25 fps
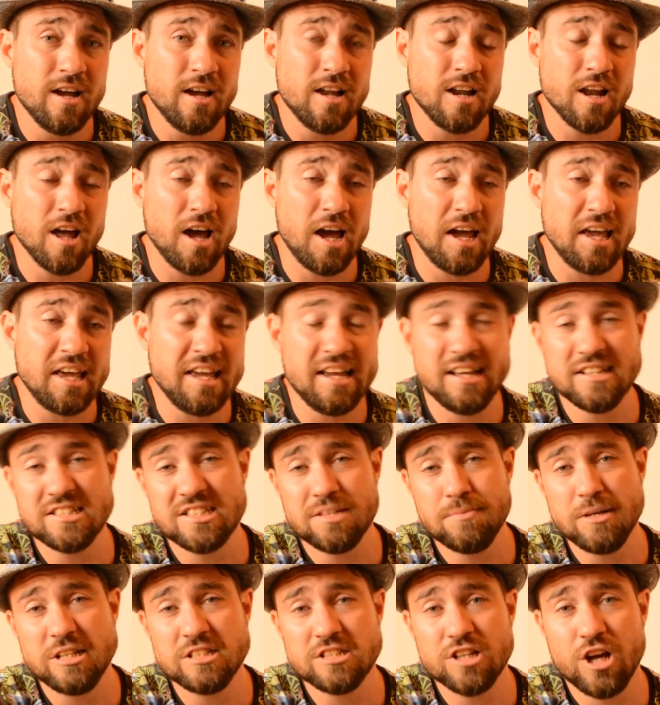Like here's
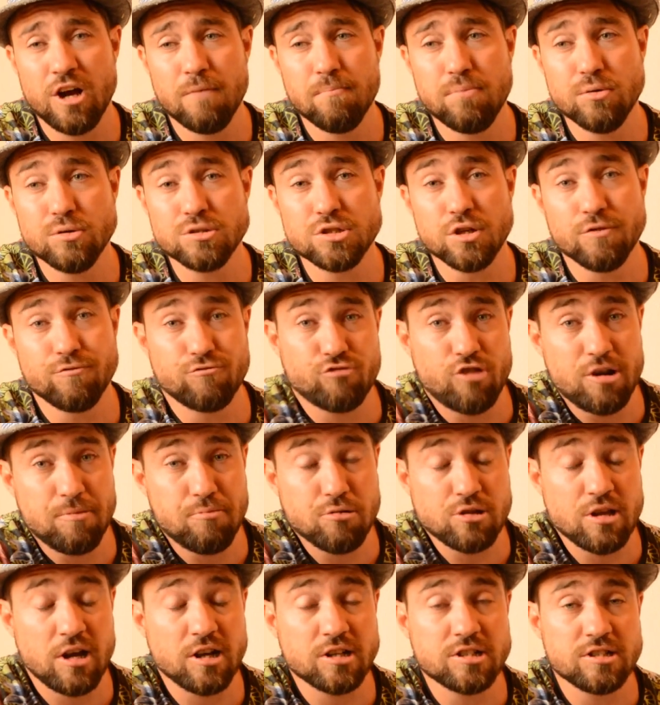some examples of
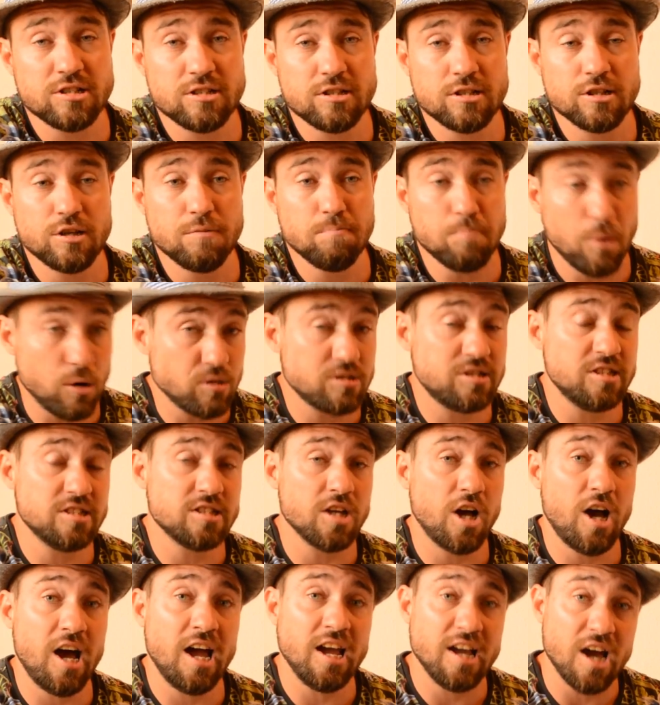reproduction boxes
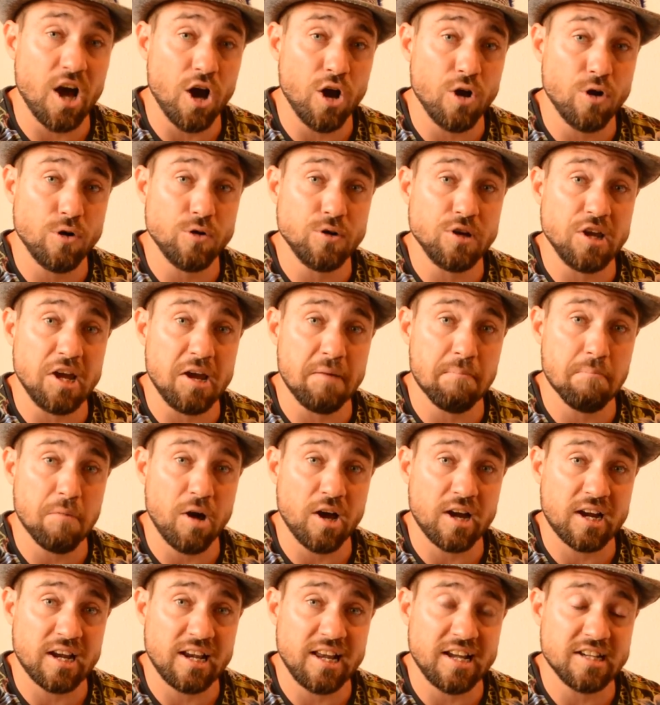I own in my
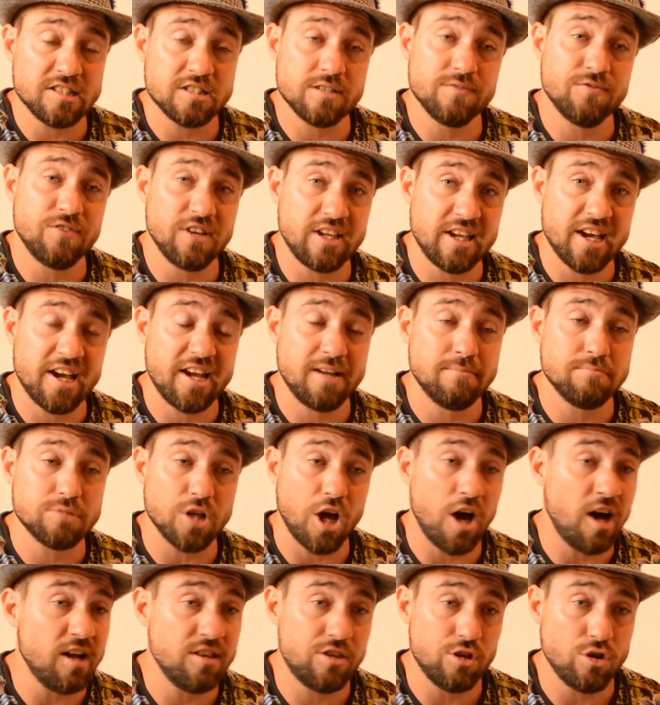collection for games
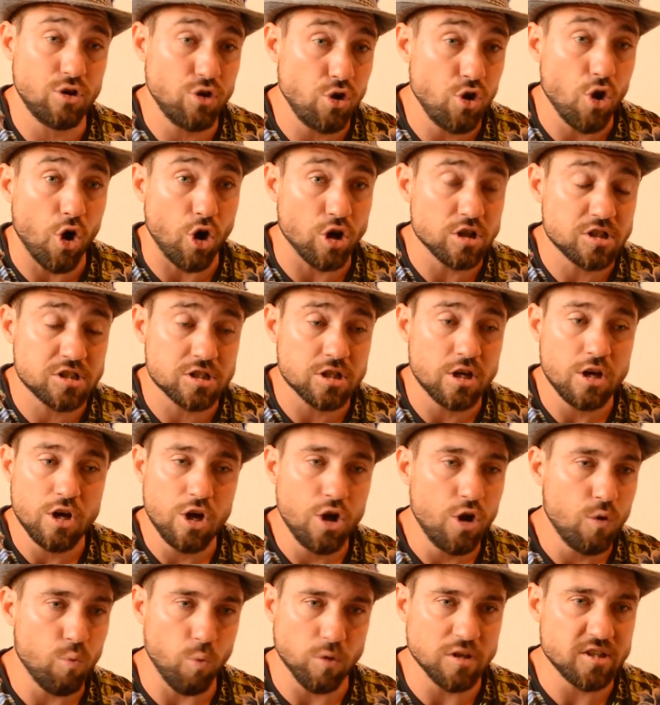I do not
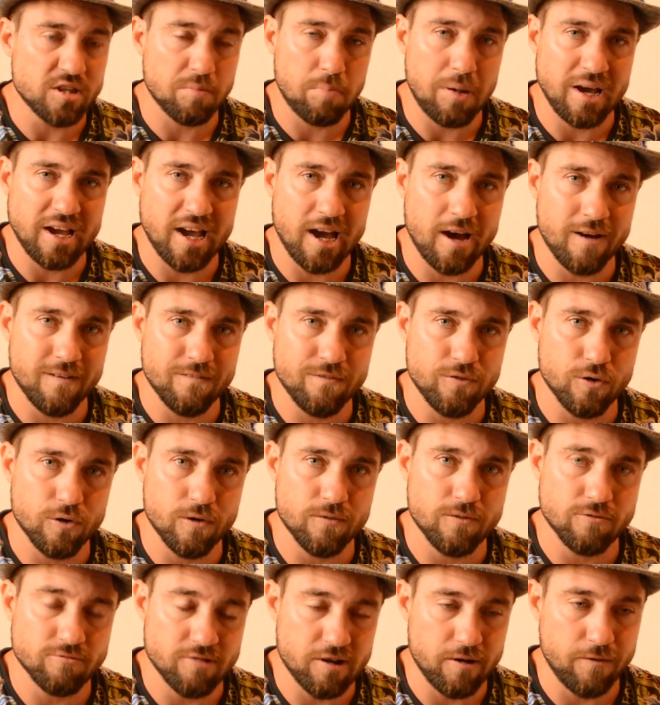want to pay out for
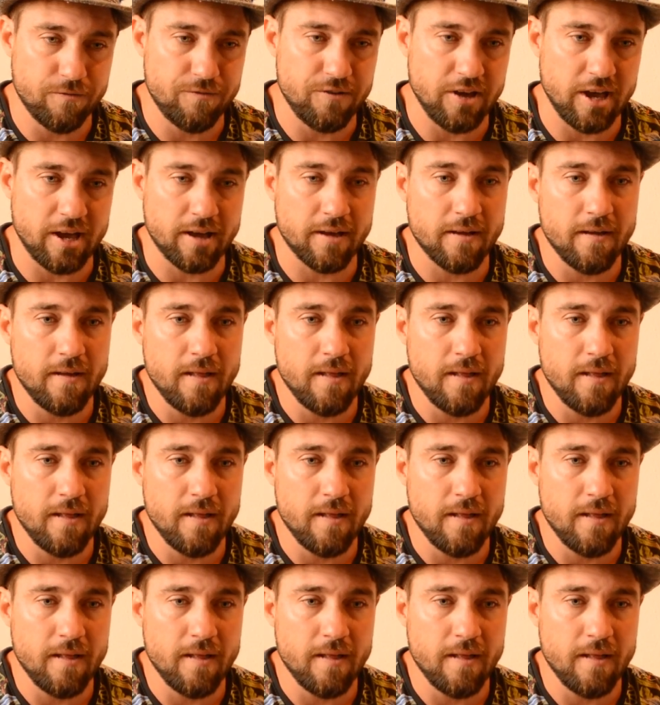the real thing.